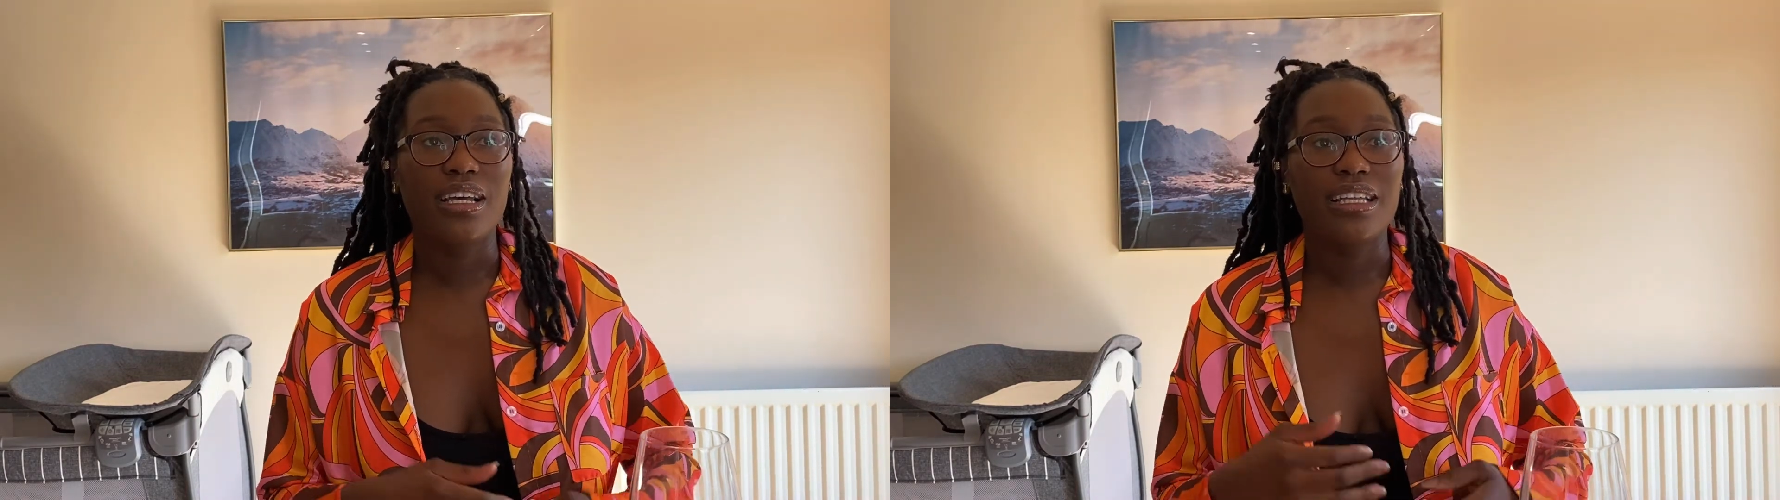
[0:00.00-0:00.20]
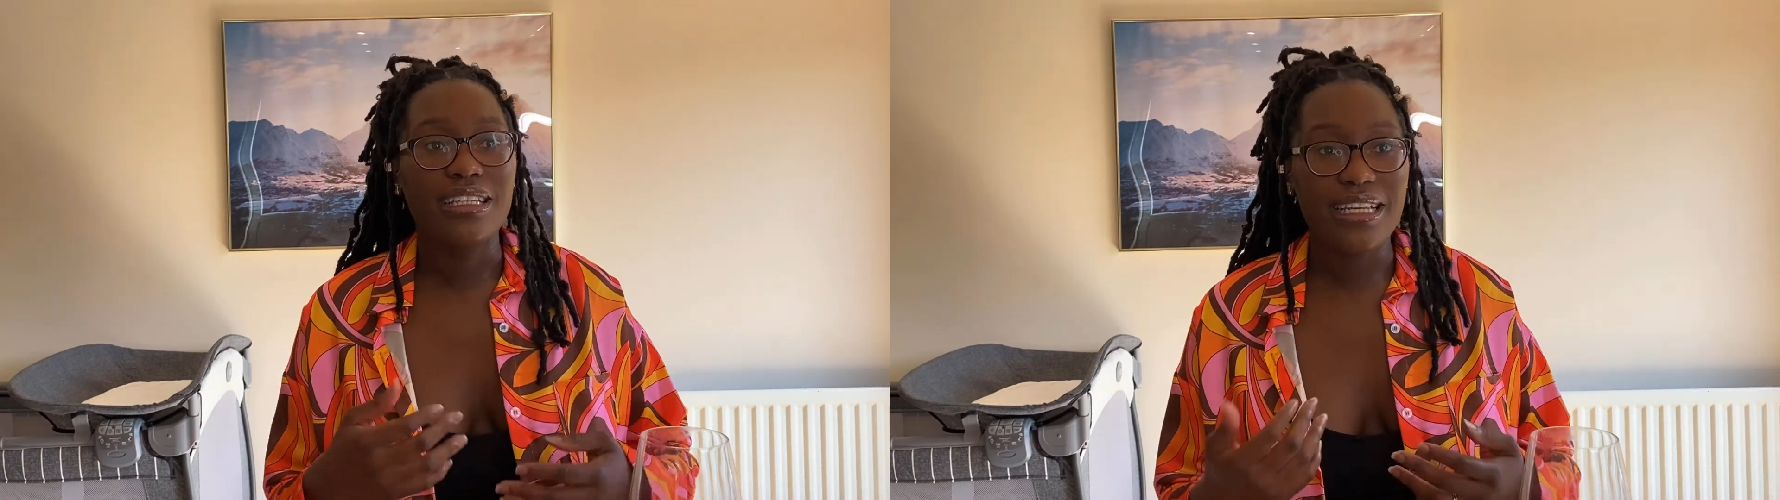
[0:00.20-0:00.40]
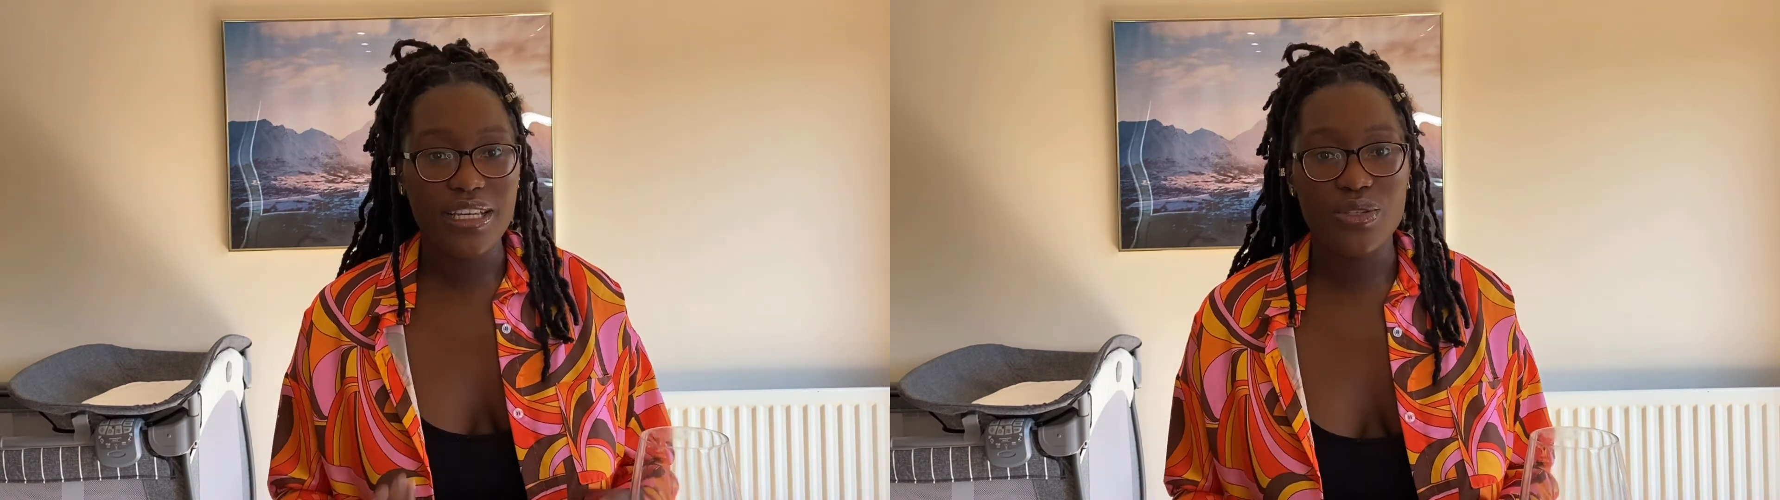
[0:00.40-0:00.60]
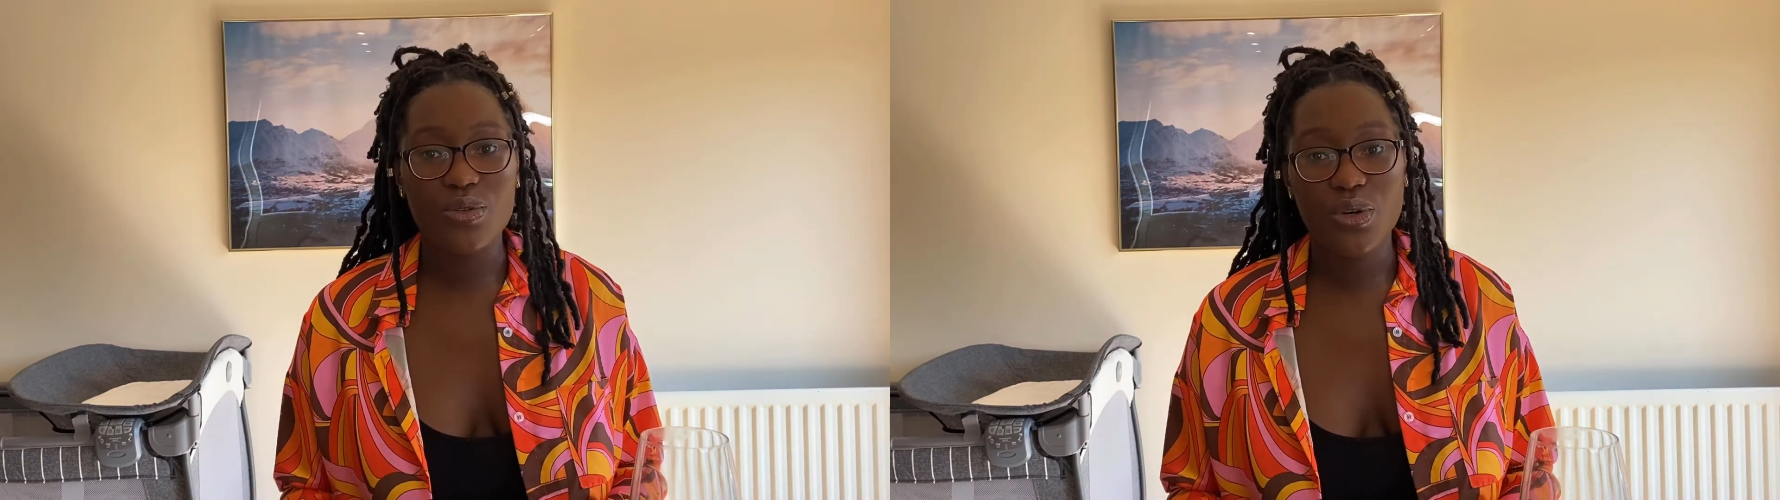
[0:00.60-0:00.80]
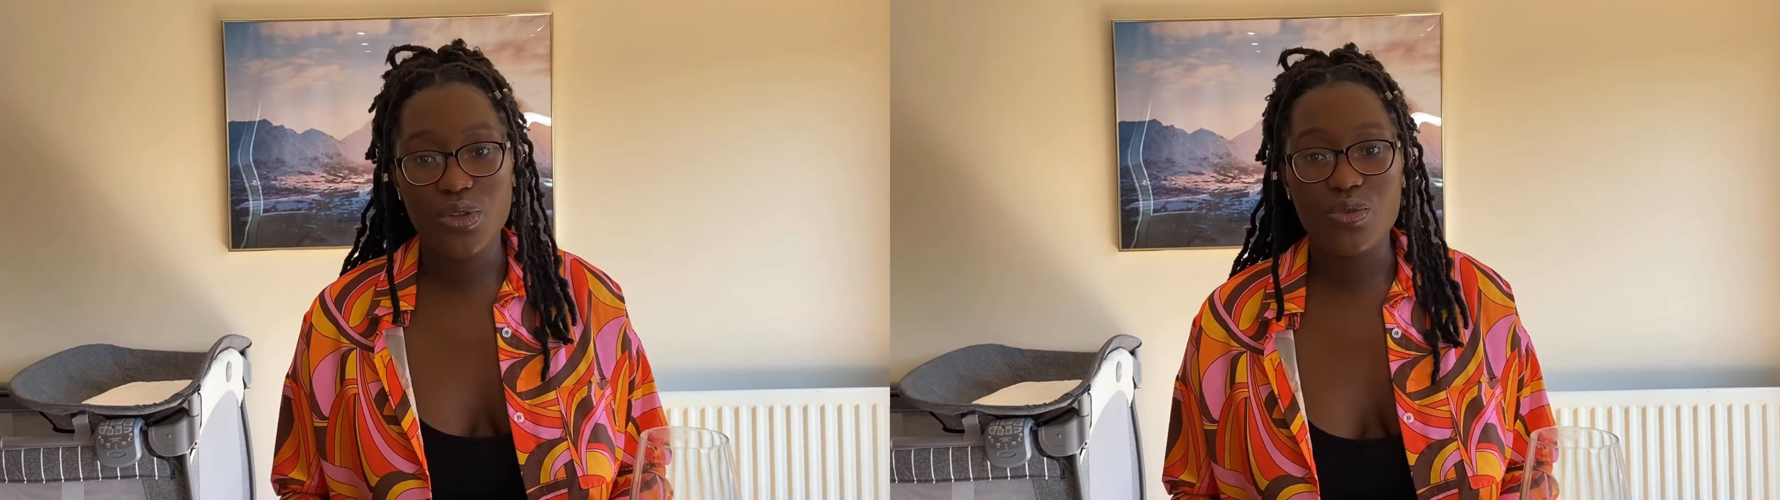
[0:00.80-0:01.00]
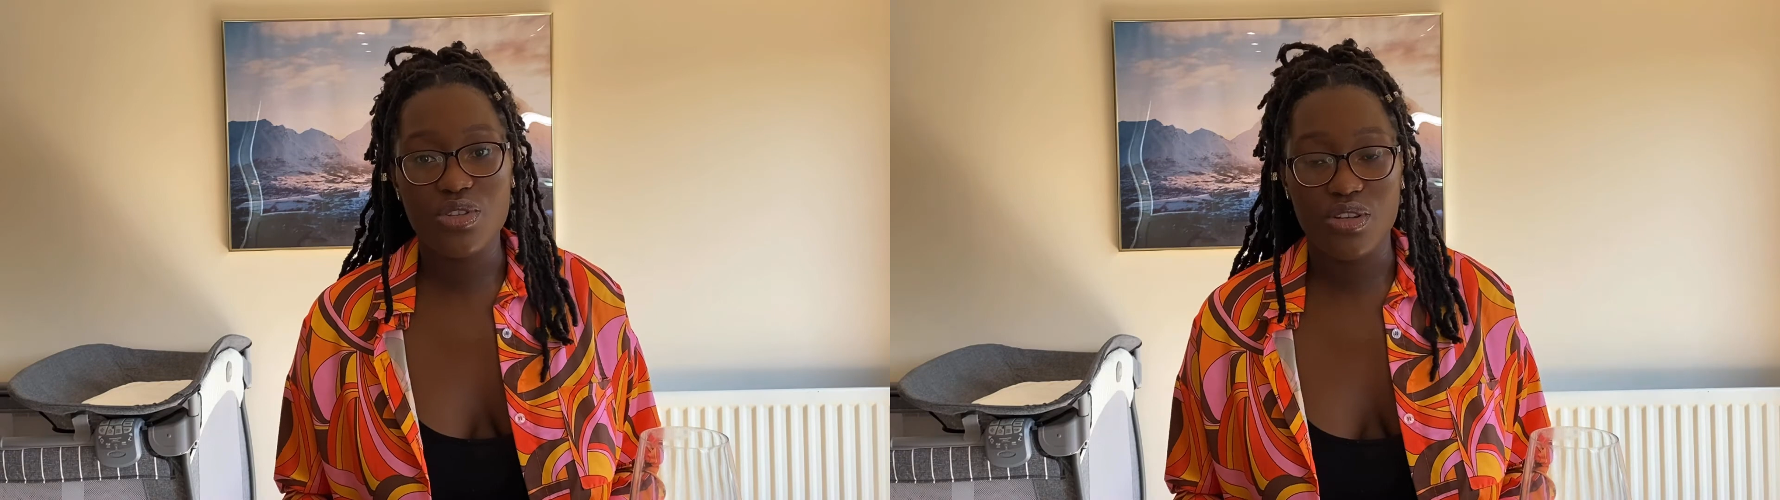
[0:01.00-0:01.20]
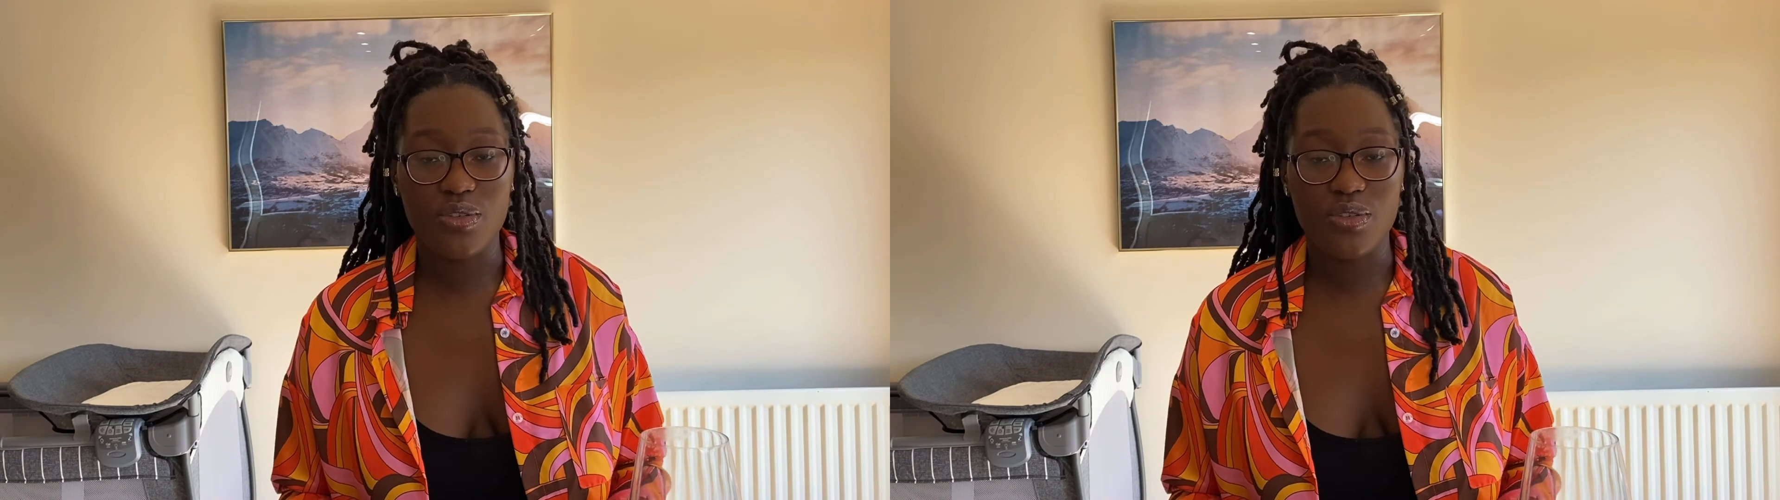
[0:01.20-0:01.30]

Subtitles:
they too go through stuff.